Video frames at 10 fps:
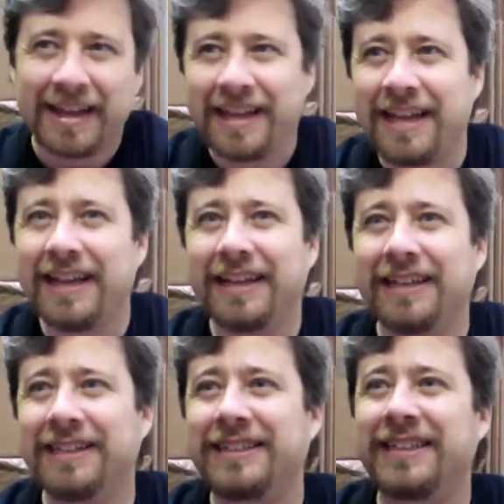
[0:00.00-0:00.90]
He
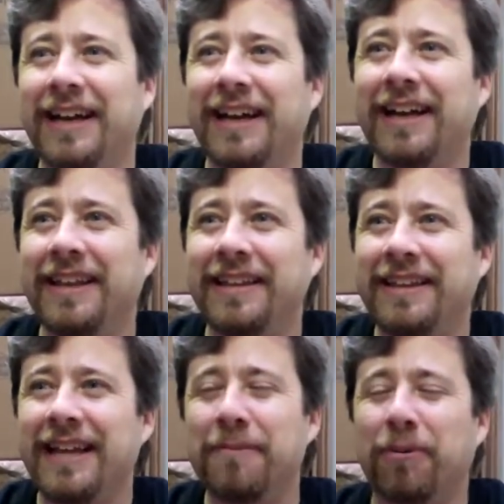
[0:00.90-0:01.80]
is
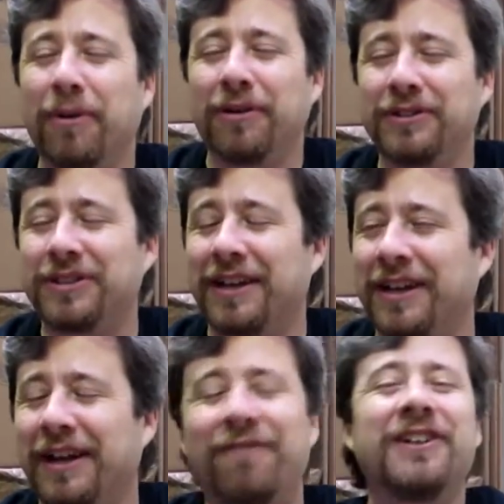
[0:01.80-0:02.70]
the Emperor's
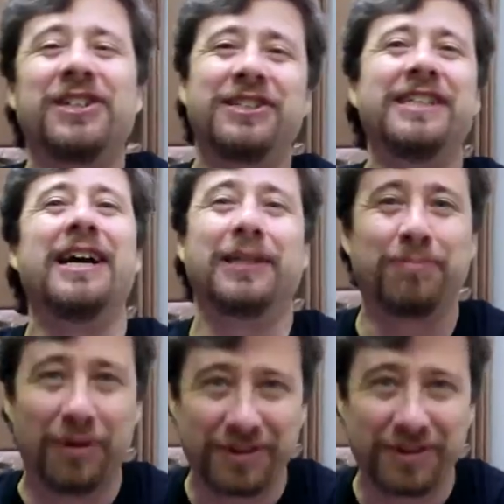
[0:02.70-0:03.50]
efficiency expert.